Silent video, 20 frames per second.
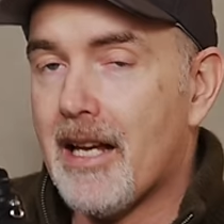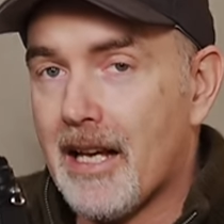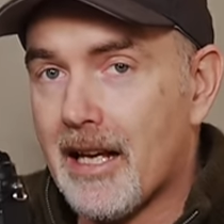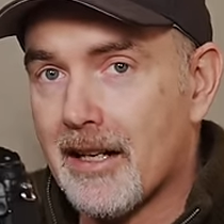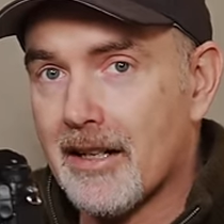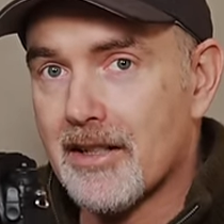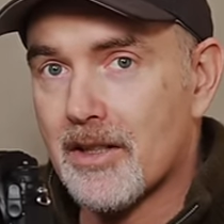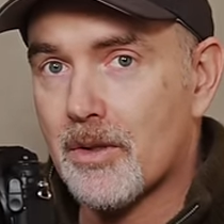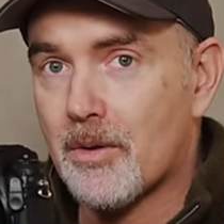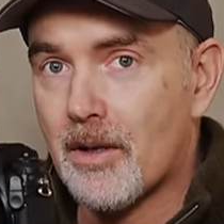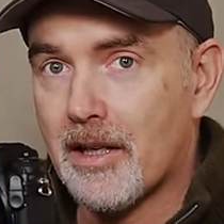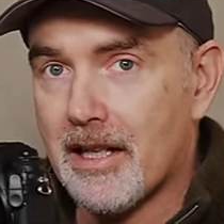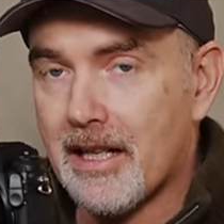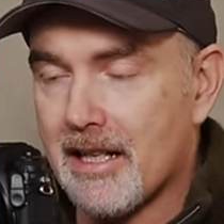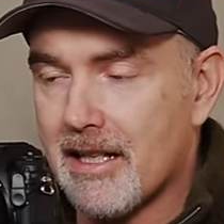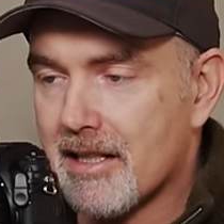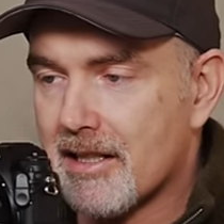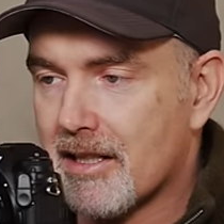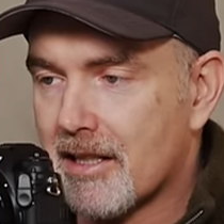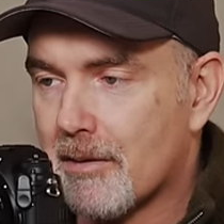And it's quite
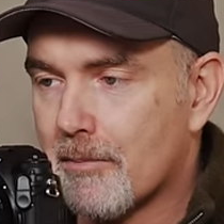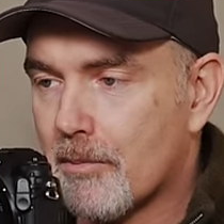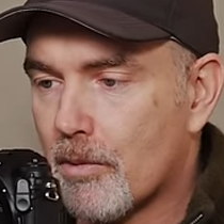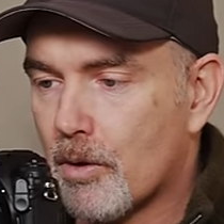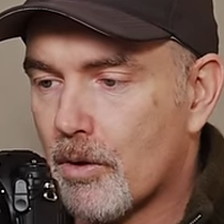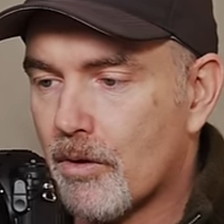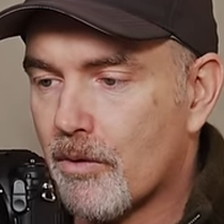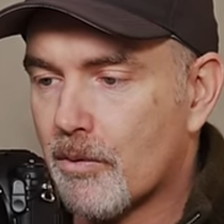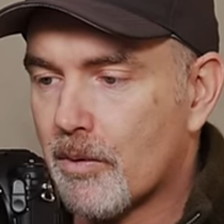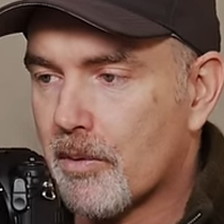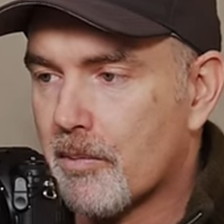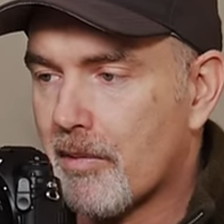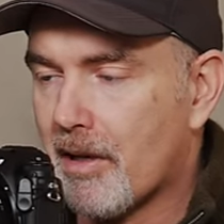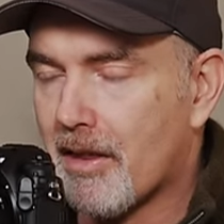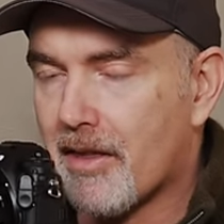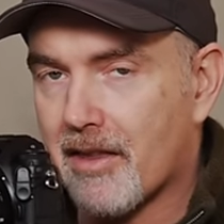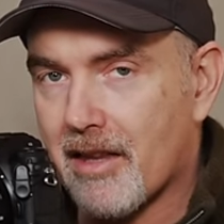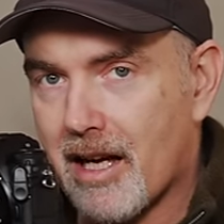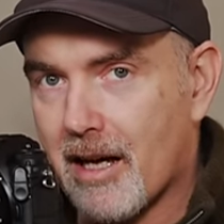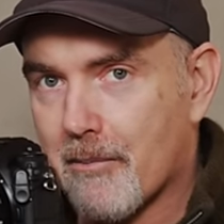easy to move with
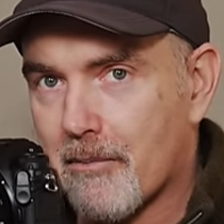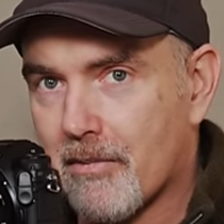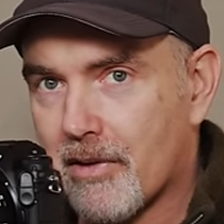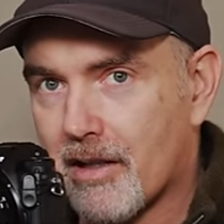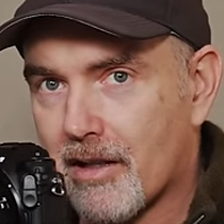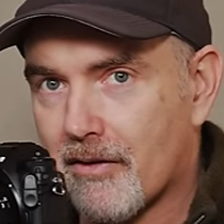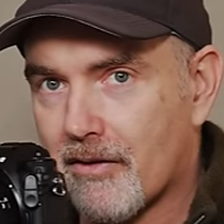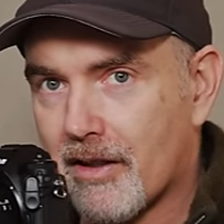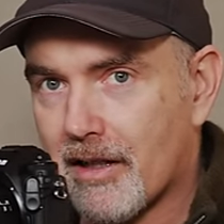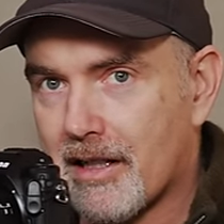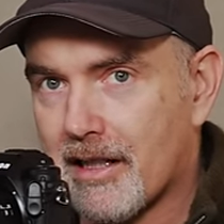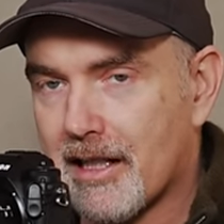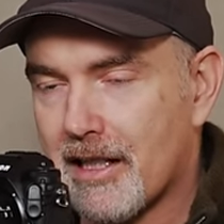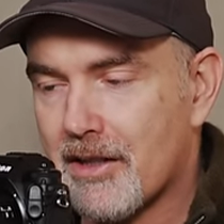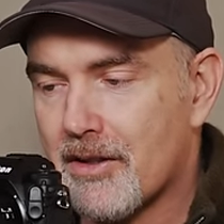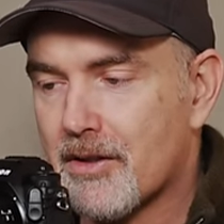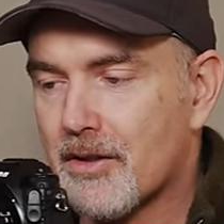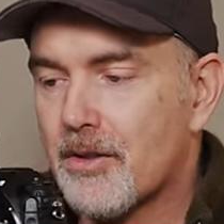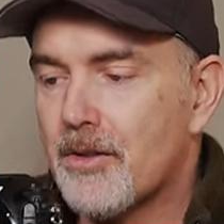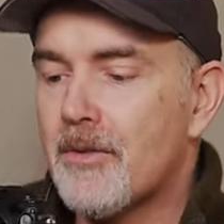my thumb if I
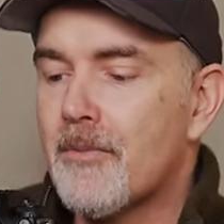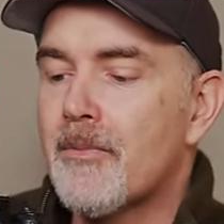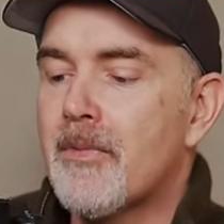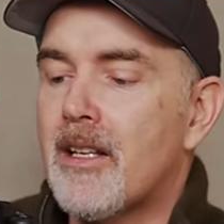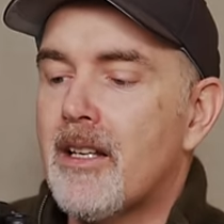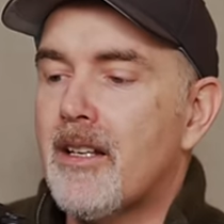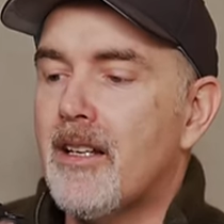need to.